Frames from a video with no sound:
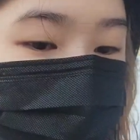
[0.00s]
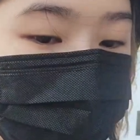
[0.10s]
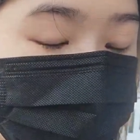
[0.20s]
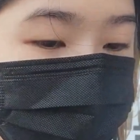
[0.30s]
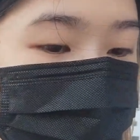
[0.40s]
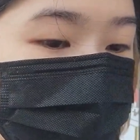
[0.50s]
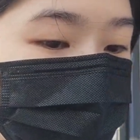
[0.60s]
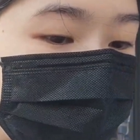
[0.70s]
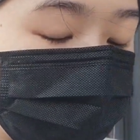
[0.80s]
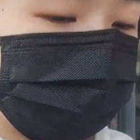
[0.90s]

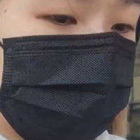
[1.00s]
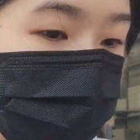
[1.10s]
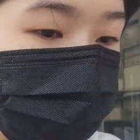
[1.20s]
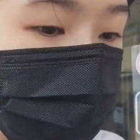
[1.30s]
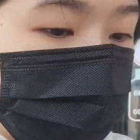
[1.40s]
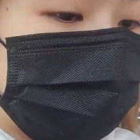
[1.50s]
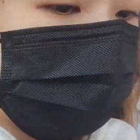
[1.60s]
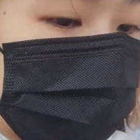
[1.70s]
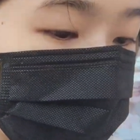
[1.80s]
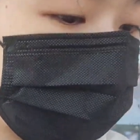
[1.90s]
The
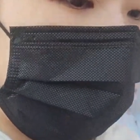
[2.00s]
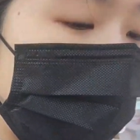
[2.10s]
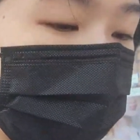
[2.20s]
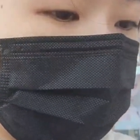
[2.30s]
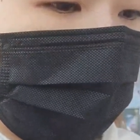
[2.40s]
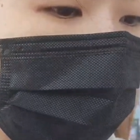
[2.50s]
place is about like an